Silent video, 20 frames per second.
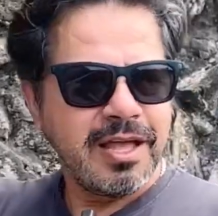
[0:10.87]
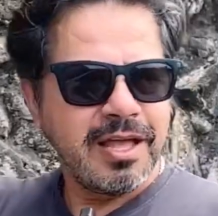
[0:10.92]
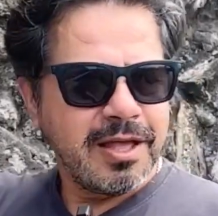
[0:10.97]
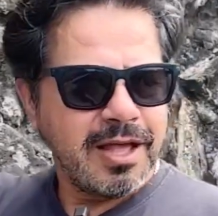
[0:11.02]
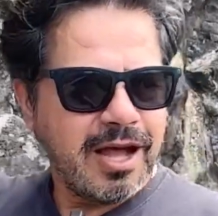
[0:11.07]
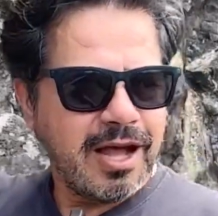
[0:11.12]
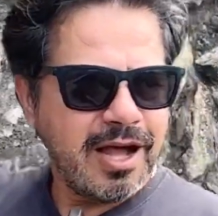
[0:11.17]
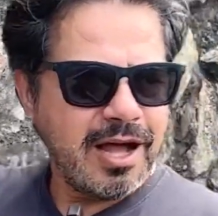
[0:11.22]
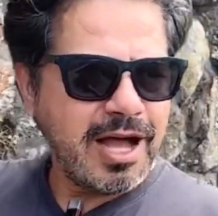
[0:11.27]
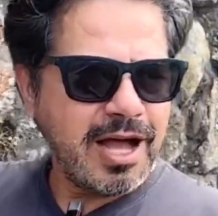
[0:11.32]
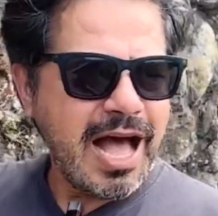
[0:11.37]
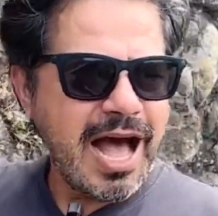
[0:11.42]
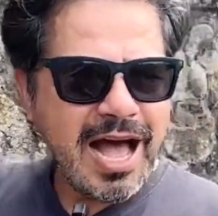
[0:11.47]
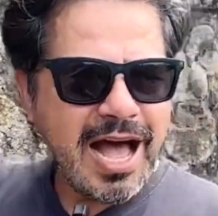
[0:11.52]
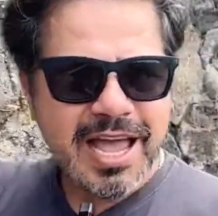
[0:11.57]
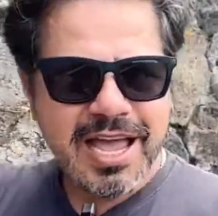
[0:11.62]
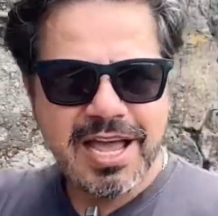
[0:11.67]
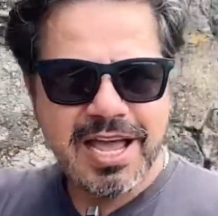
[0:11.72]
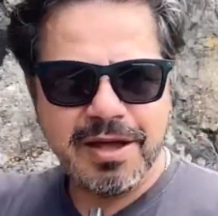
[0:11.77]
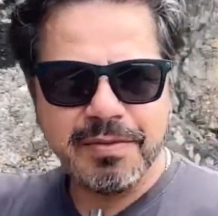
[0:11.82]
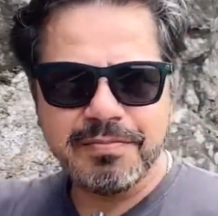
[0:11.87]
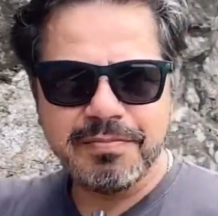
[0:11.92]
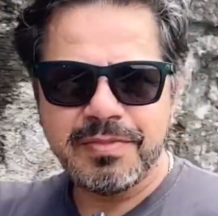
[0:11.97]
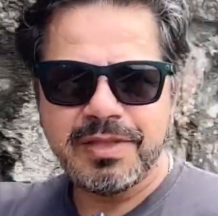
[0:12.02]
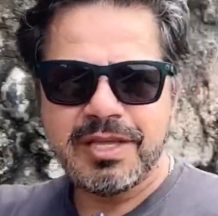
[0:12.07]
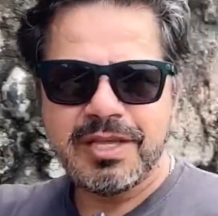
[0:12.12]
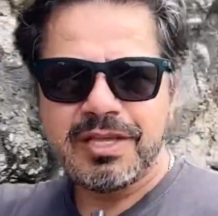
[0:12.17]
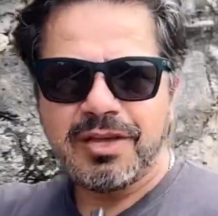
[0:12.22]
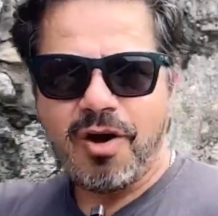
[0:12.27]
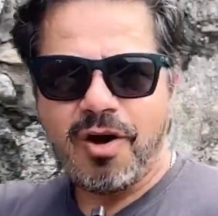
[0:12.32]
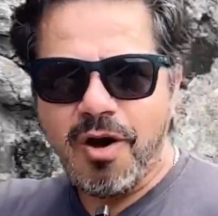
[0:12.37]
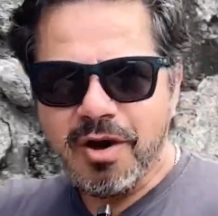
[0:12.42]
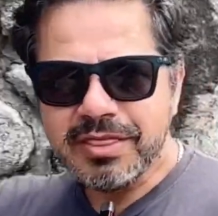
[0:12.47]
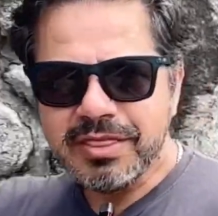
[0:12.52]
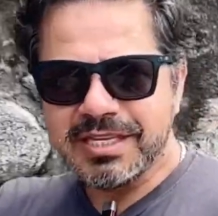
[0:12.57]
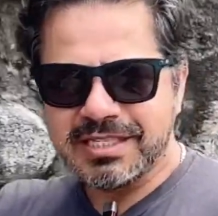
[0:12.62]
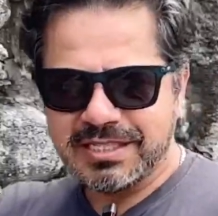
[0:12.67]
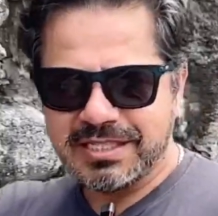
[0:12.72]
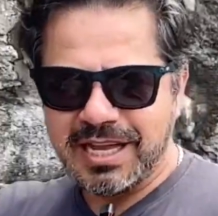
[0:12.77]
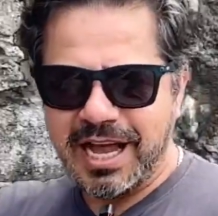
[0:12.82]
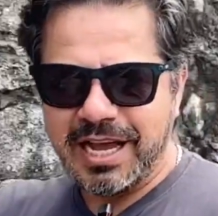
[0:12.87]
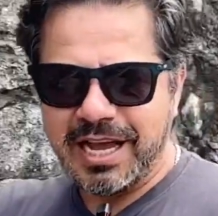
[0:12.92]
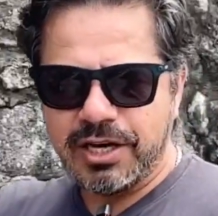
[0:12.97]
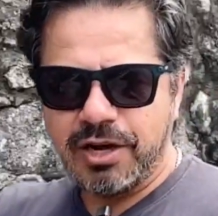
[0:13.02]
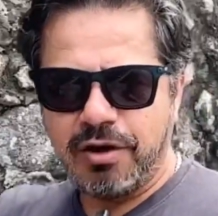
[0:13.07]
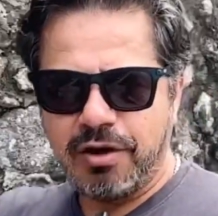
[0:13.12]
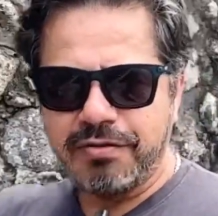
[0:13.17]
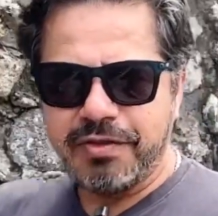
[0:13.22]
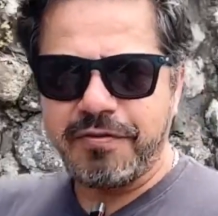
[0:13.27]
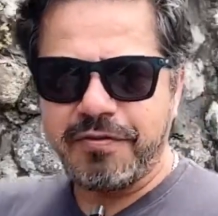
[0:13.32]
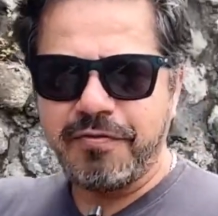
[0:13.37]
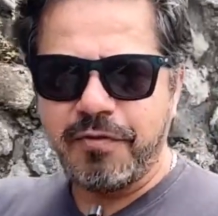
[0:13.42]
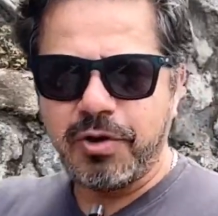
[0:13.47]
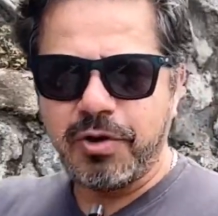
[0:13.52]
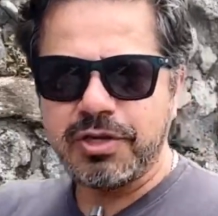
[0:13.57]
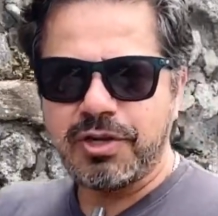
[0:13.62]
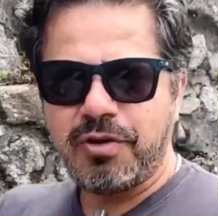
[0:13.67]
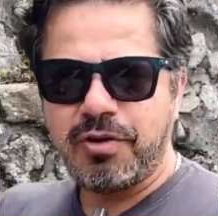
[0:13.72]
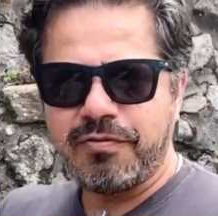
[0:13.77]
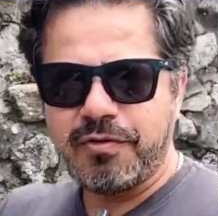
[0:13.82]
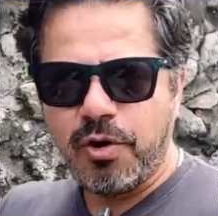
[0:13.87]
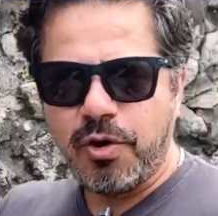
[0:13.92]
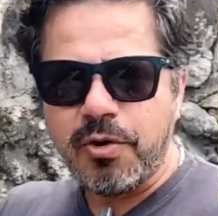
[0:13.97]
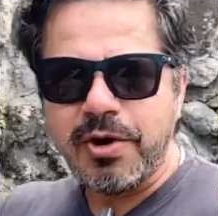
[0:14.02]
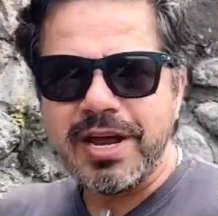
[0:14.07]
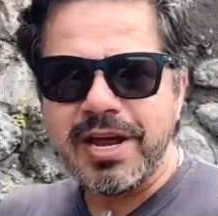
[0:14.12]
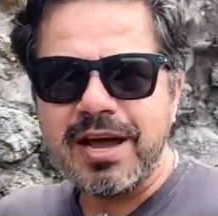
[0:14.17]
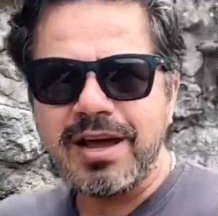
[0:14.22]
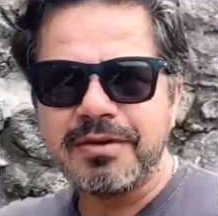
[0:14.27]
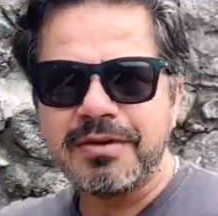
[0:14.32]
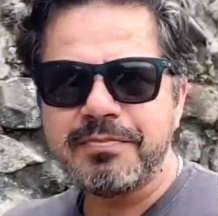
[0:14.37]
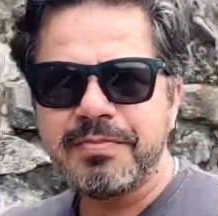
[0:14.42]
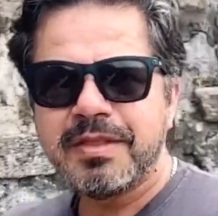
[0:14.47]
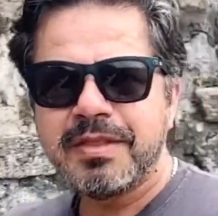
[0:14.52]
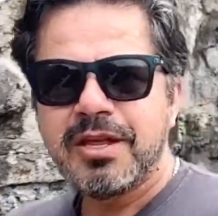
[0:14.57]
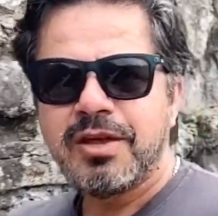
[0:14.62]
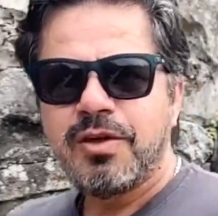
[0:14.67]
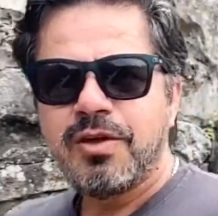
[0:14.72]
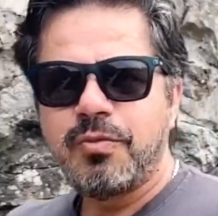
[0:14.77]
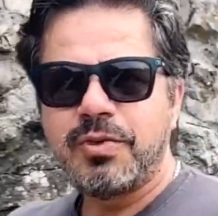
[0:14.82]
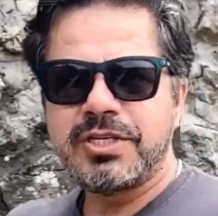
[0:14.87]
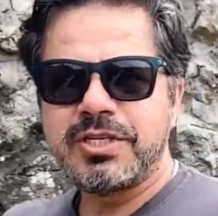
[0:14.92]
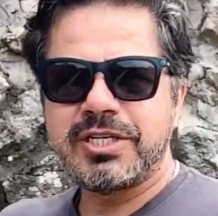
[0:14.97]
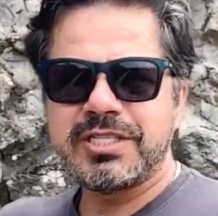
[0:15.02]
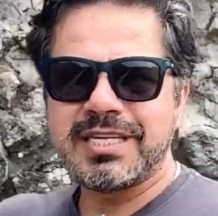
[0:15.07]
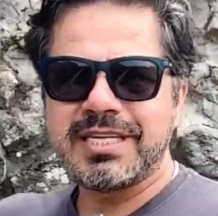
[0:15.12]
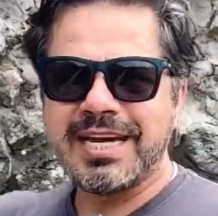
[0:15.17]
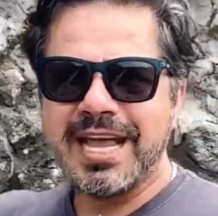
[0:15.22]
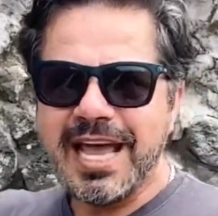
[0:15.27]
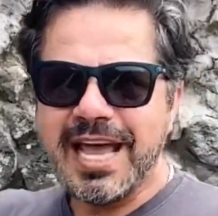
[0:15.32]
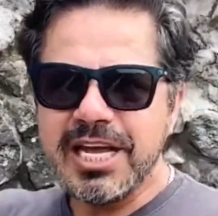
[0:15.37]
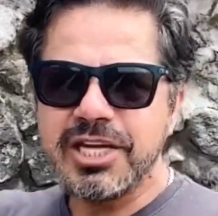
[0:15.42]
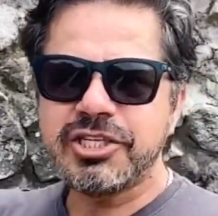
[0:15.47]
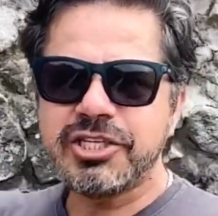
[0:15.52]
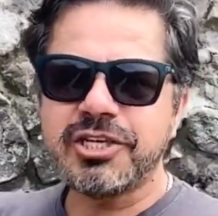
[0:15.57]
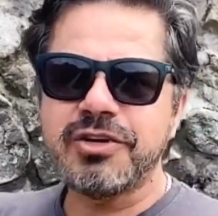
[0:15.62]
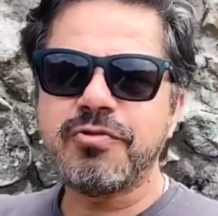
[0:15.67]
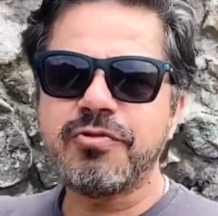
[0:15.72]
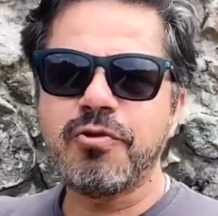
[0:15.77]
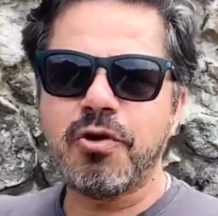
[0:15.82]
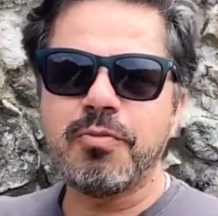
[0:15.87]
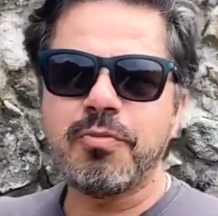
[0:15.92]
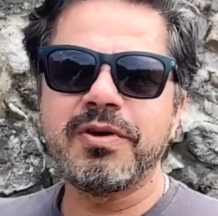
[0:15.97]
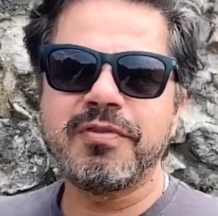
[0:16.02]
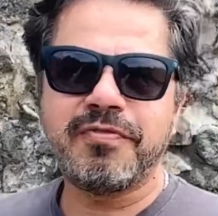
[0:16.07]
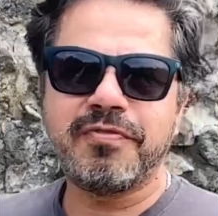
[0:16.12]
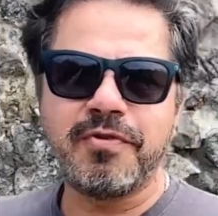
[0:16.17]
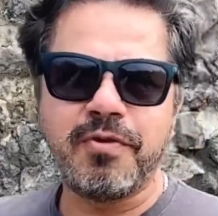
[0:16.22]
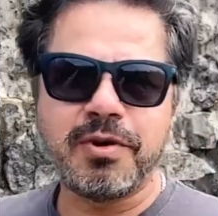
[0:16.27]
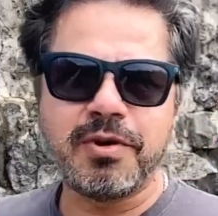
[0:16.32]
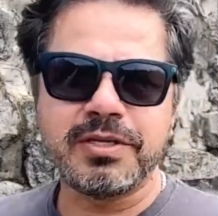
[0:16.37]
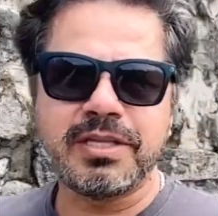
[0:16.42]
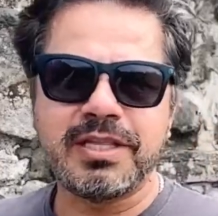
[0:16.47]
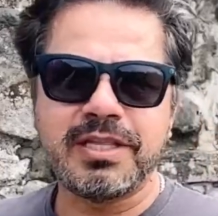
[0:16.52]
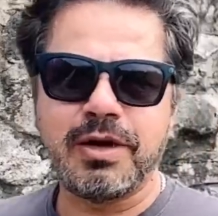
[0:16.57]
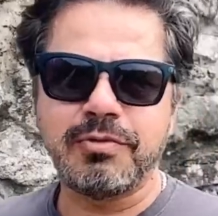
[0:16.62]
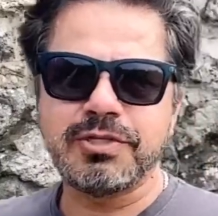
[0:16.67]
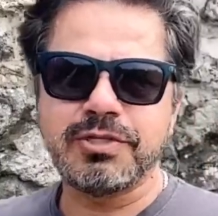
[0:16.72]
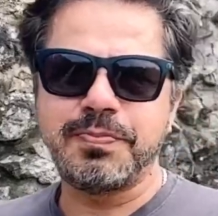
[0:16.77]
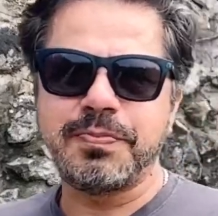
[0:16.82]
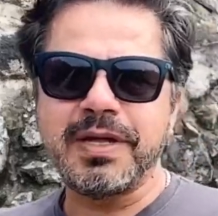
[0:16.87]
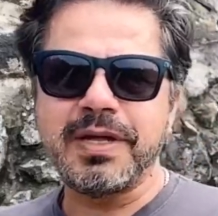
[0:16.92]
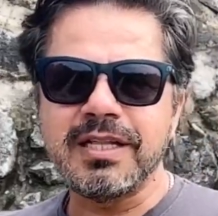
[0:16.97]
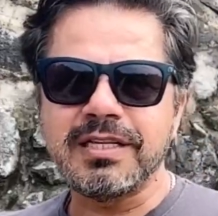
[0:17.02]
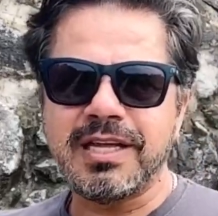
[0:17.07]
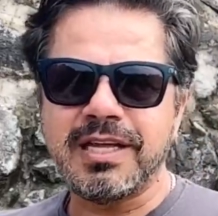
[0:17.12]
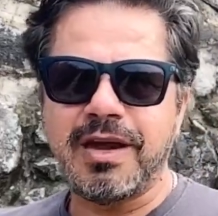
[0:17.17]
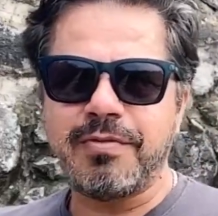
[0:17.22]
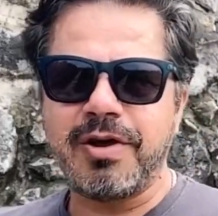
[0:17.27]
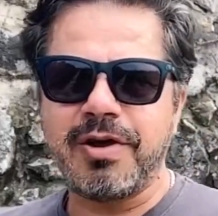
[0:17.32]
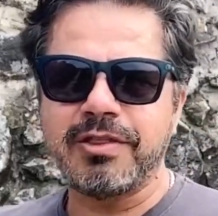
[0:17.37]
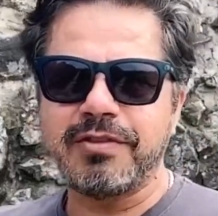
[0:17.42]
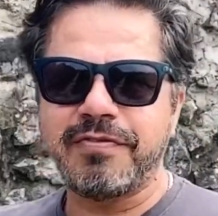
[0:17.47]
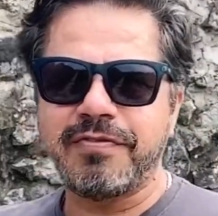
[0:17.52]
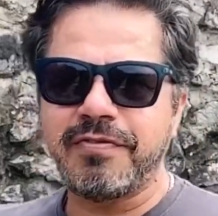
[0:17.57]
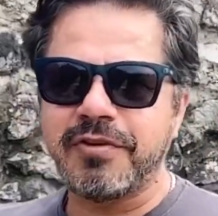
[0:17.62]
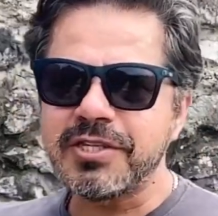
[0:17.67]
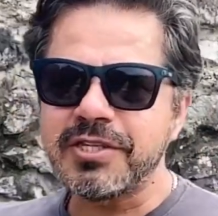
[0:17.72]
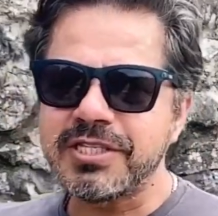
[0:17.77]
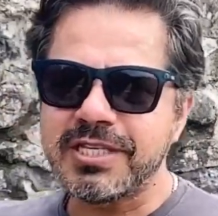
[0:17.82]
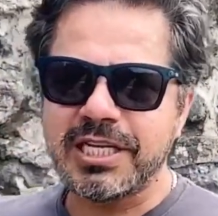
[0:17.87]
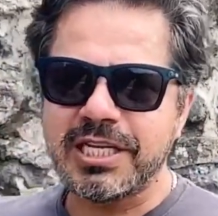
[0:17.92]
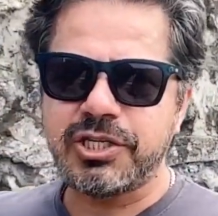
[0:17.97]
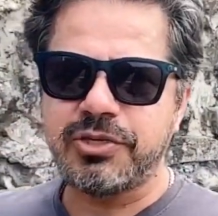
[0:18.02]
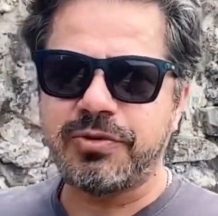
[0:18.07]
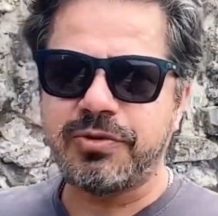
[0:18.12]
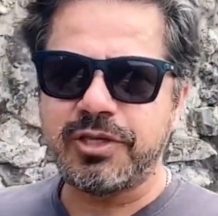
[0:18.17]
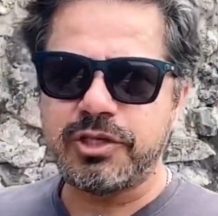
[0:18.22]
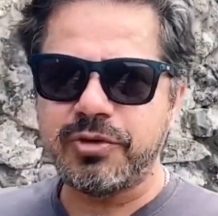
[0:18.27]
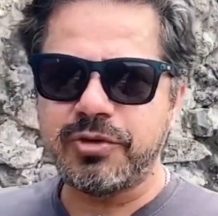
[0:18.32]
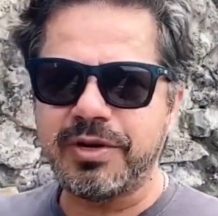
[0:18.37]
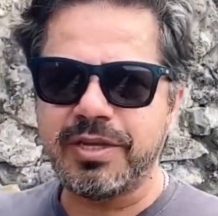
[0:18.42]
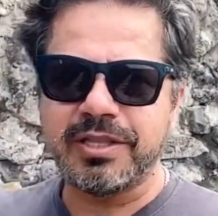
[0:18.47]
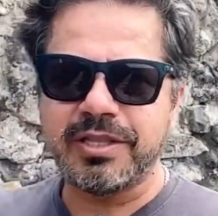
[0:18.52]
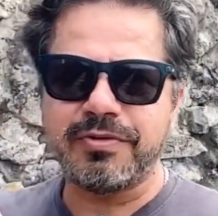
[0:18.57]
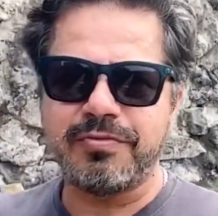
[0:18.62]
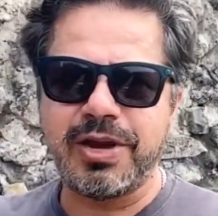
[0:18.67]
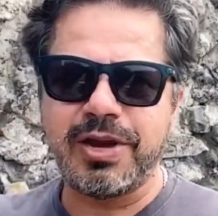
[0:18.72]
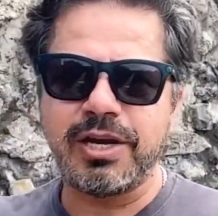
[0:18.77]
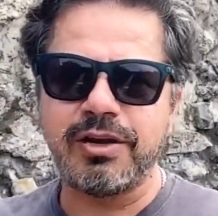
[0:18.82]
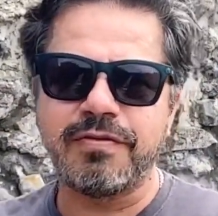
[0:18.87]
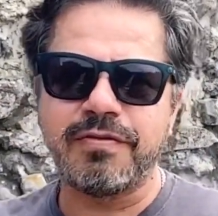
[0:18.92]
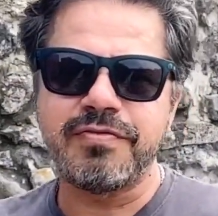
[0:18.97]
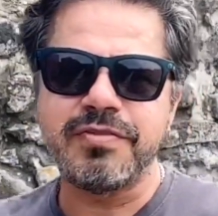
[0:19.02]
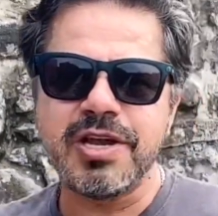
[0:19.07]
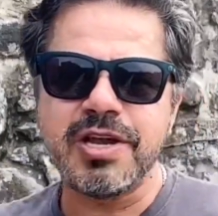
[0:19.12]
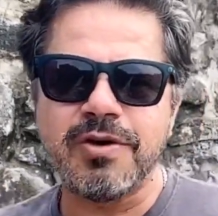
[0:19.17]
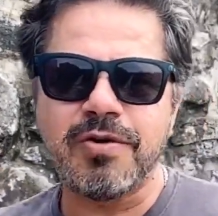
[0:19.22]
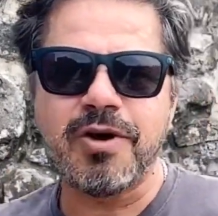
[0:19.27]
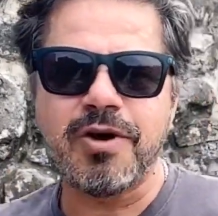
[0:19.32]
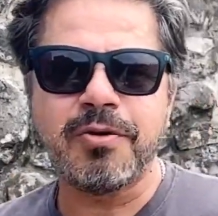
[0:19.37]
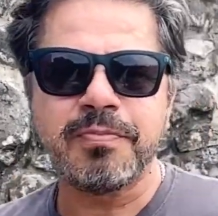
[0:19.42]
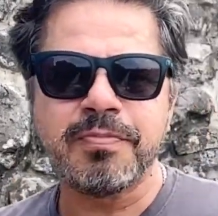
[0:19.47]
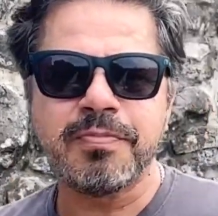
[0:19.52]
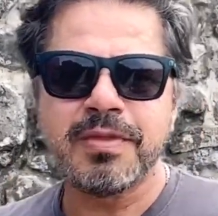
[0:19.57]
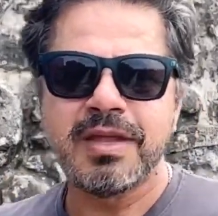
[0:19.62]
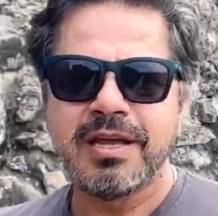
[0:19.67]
I am on the site of the fort of Goria, which is an ancient Roman fort that was built around the 1st century during the reign of Nero.